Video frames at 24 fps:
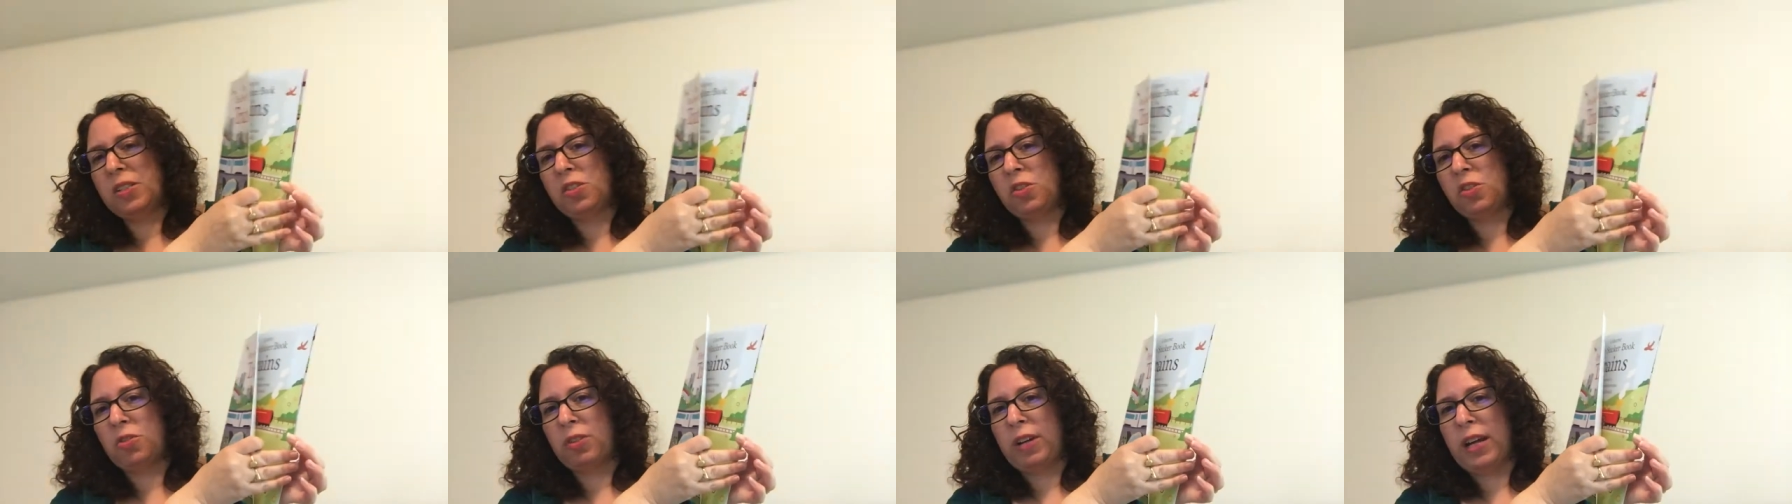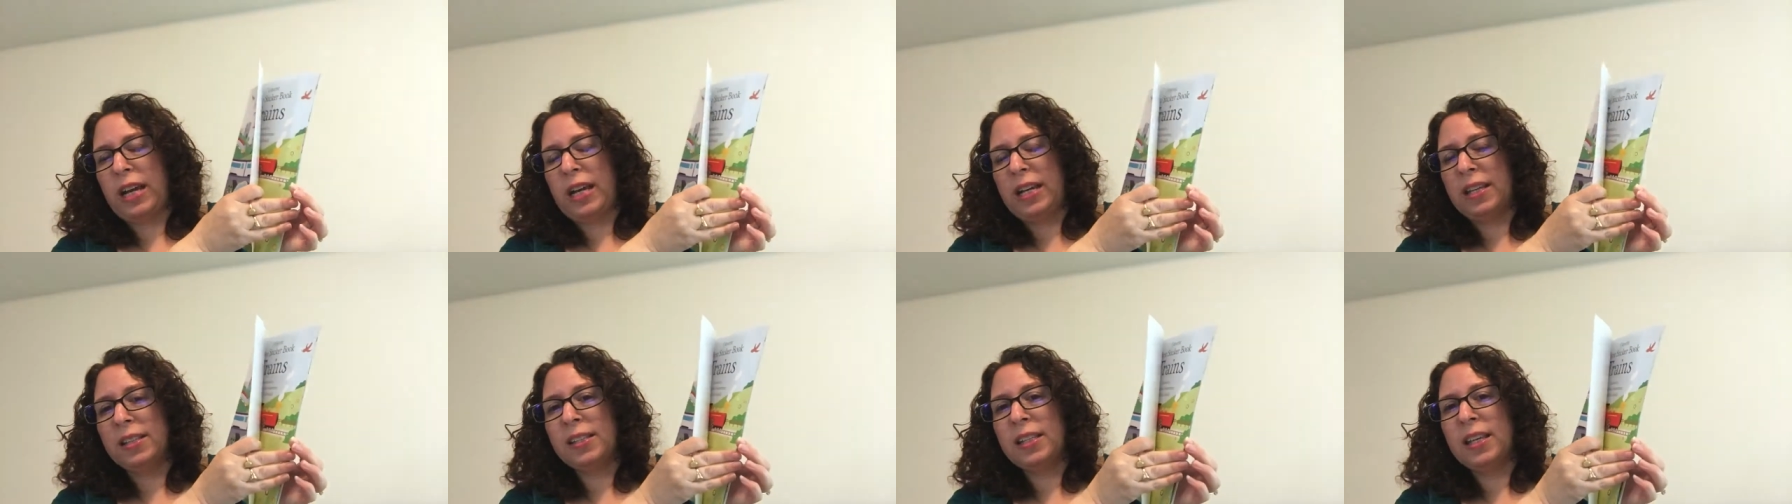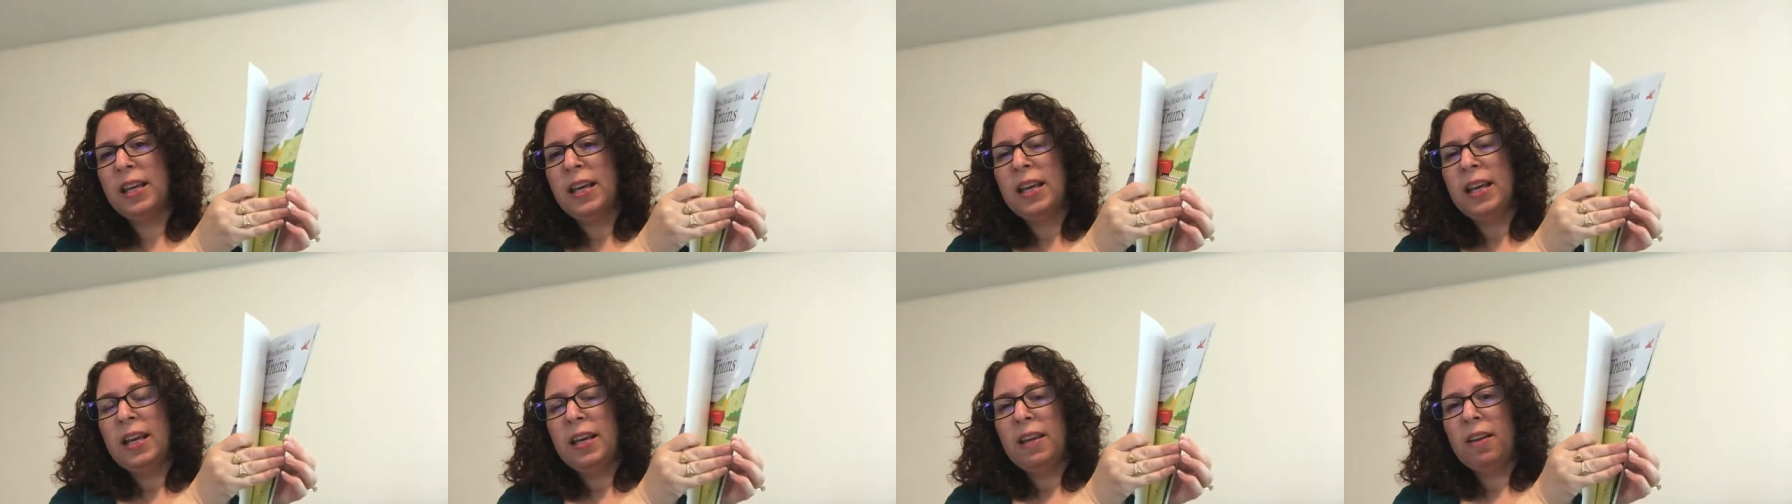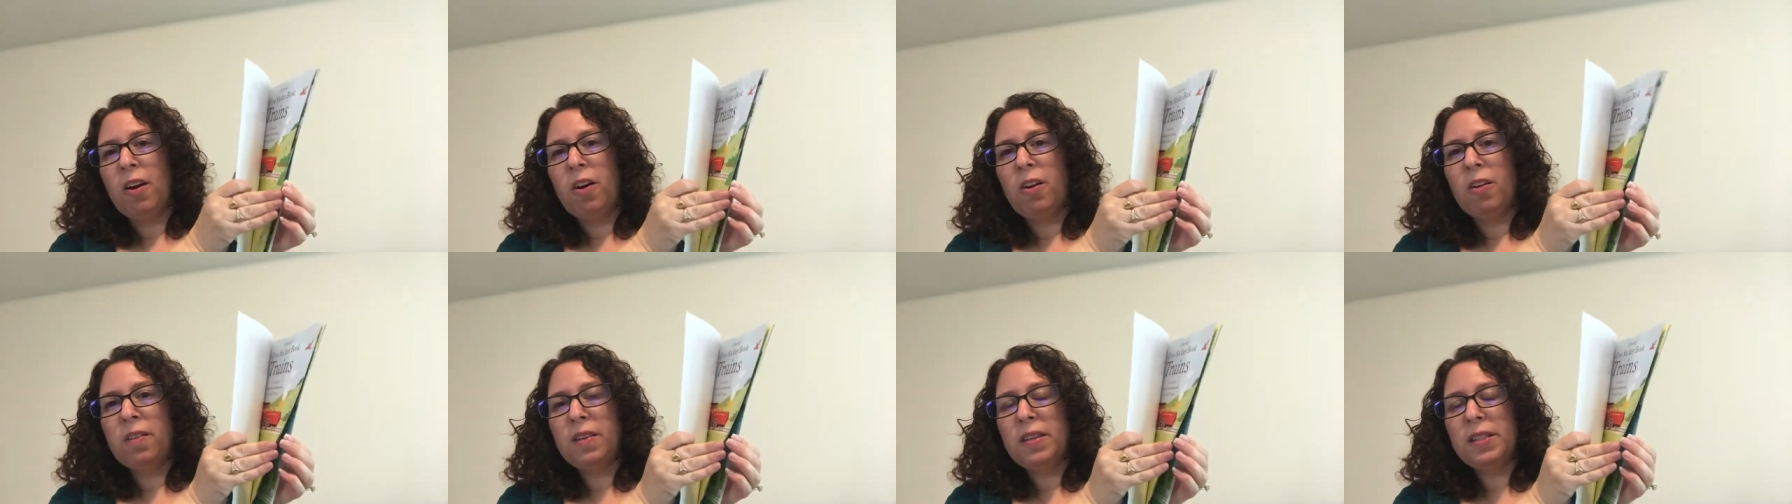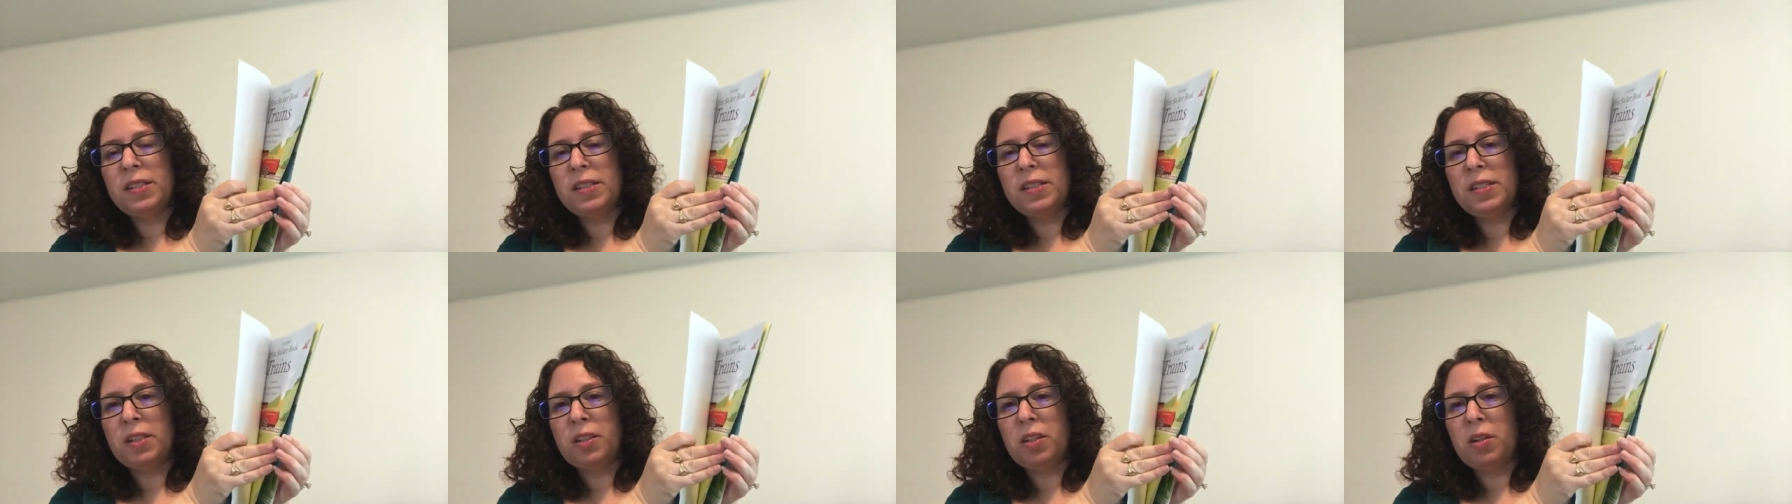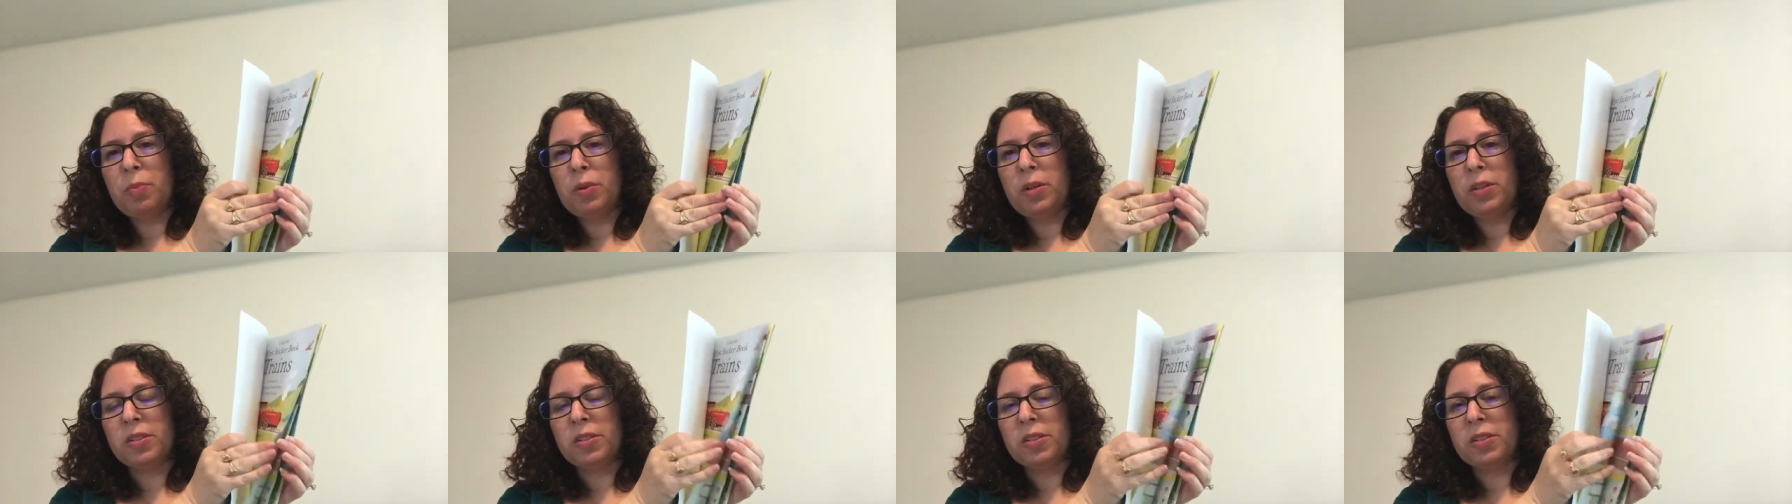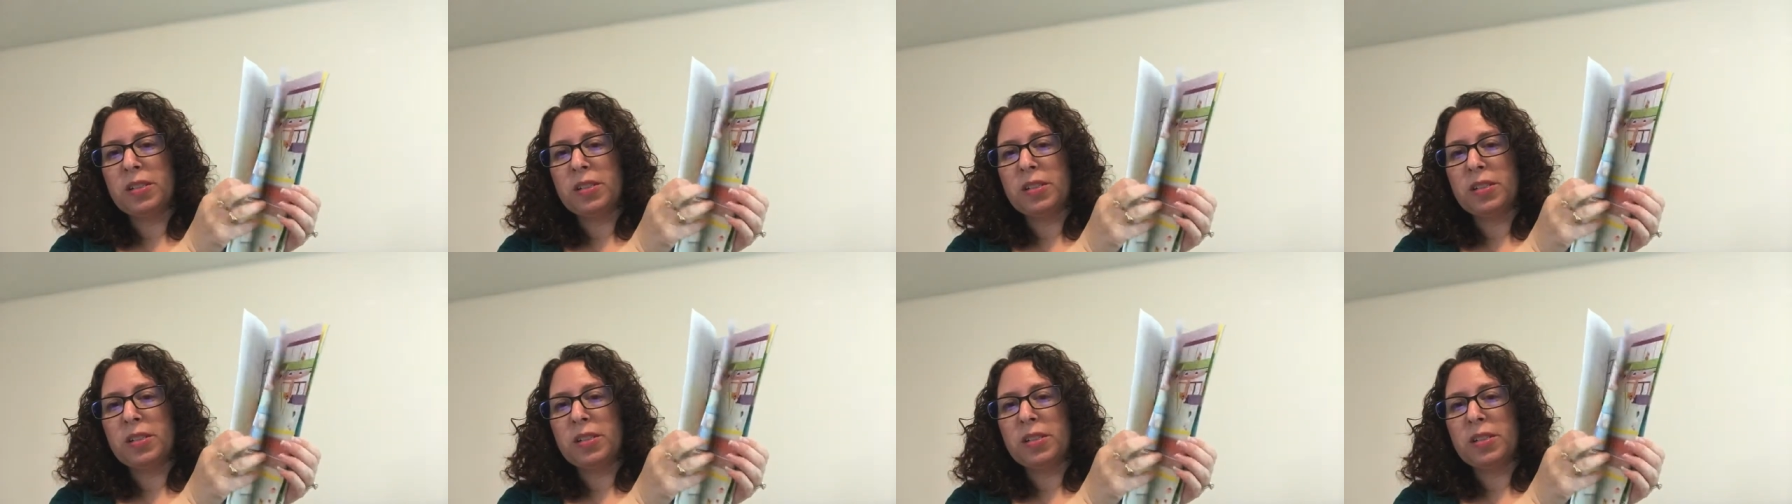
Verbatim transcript: is trains. All of these sticker books are